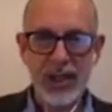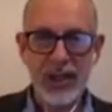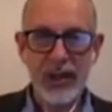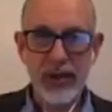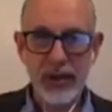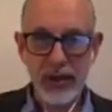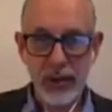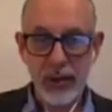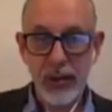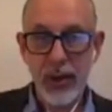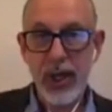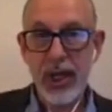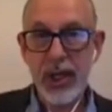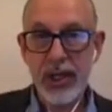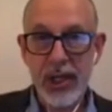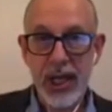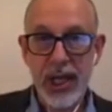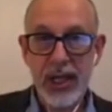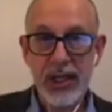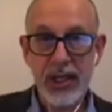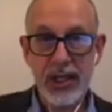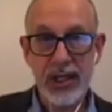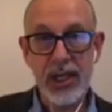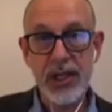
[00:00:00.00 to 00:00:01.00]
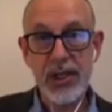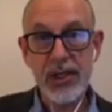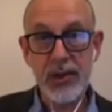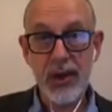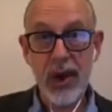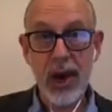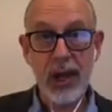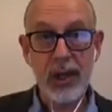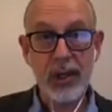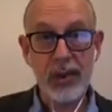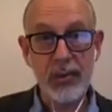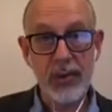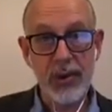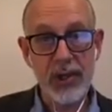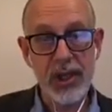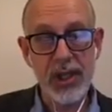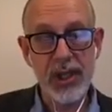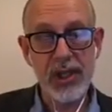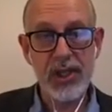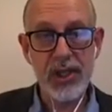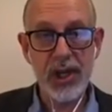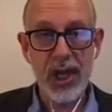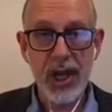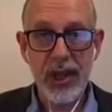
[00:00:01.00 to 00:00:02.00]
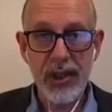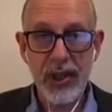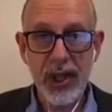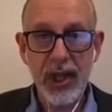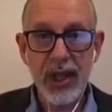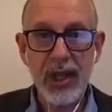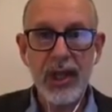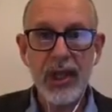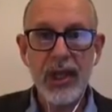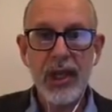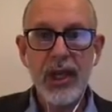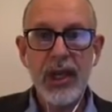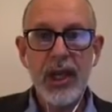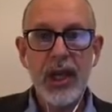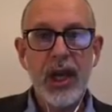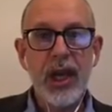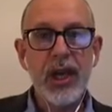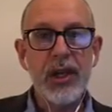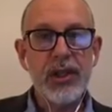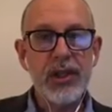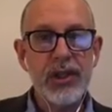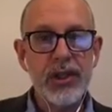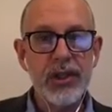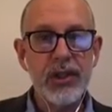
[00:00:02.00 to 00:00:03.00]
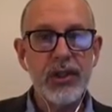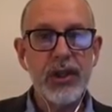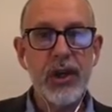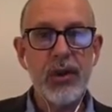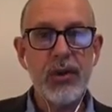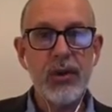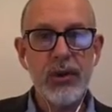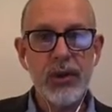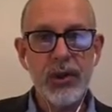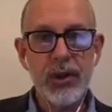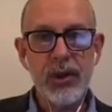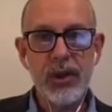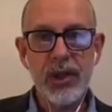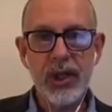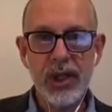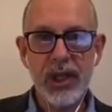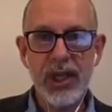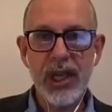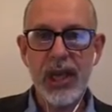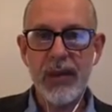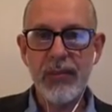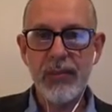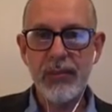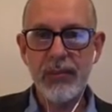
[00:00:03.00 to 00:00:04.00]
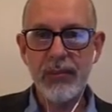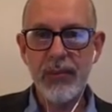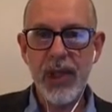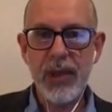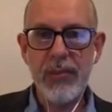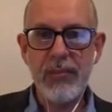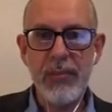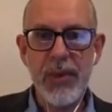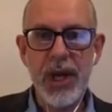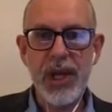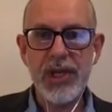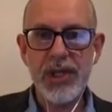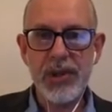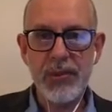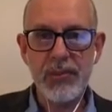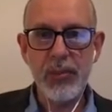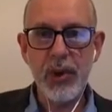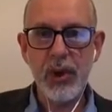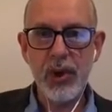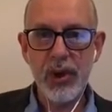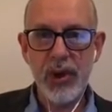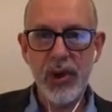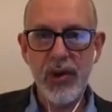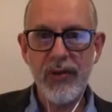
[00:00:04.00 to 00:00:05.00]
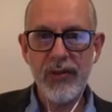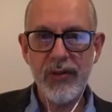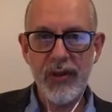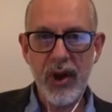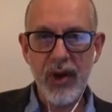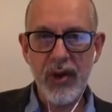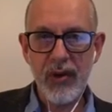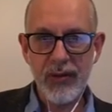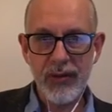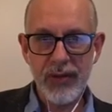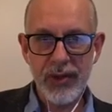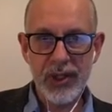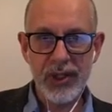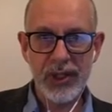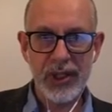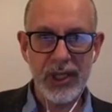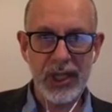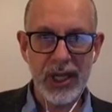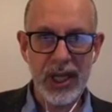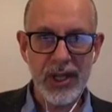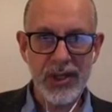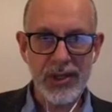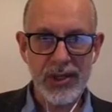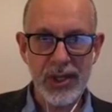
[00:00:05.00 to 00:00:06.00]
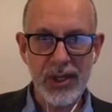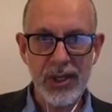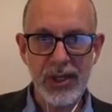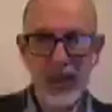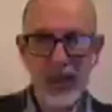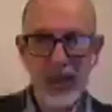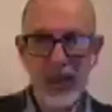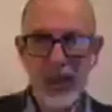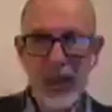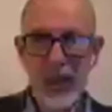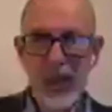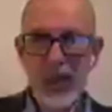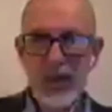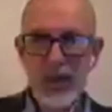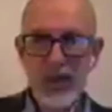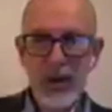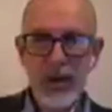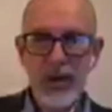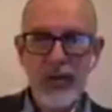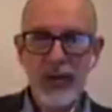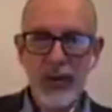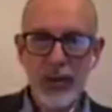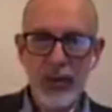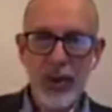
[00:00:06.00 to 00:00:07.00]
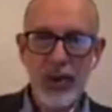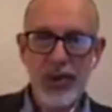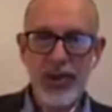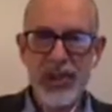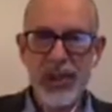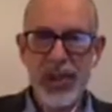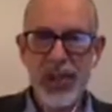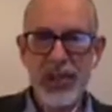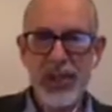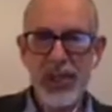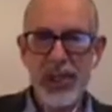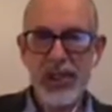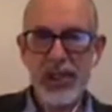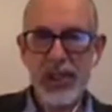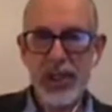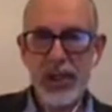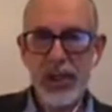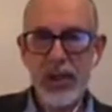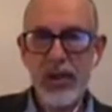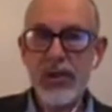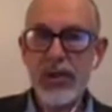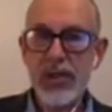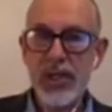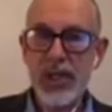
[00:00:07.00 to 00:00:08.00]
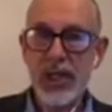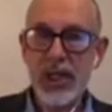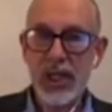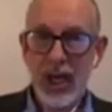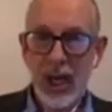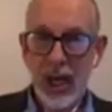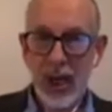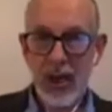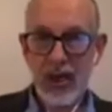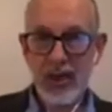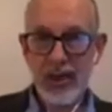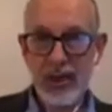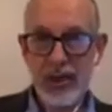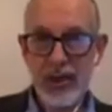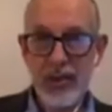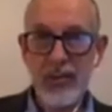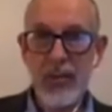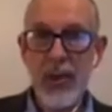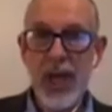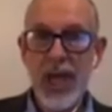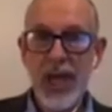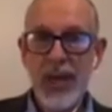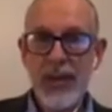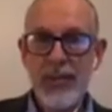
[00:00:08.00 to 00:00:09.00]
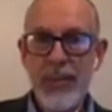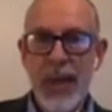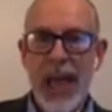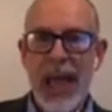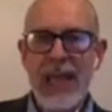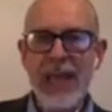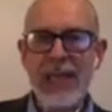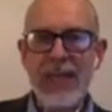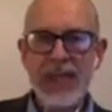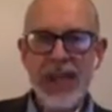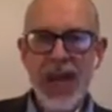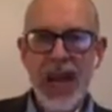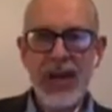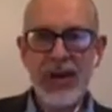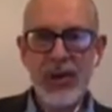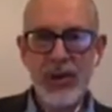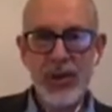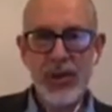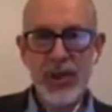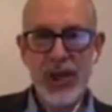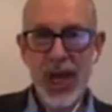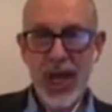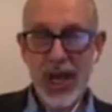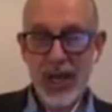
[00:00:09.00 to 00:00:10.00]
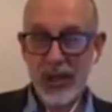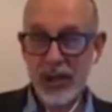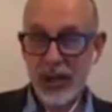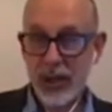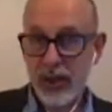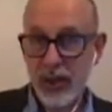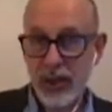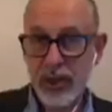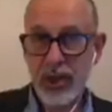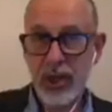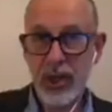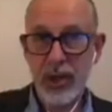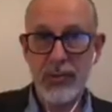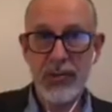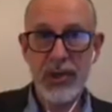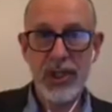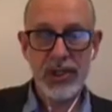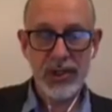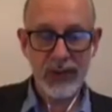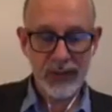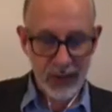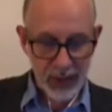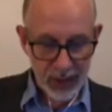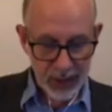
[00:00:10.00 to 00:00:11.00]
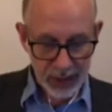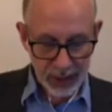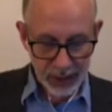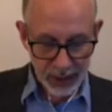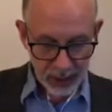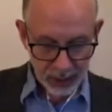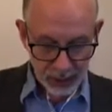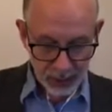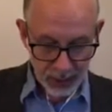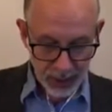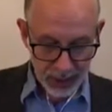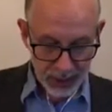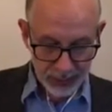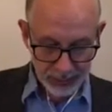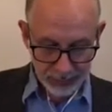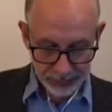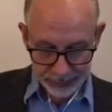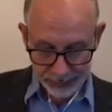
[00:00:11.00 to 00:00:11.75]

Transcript: through it, and they can interact with each other, and you know, you can get them much more involved in the lesson. So if you want something to use in the classroom, backchannelchat.com is a very good one.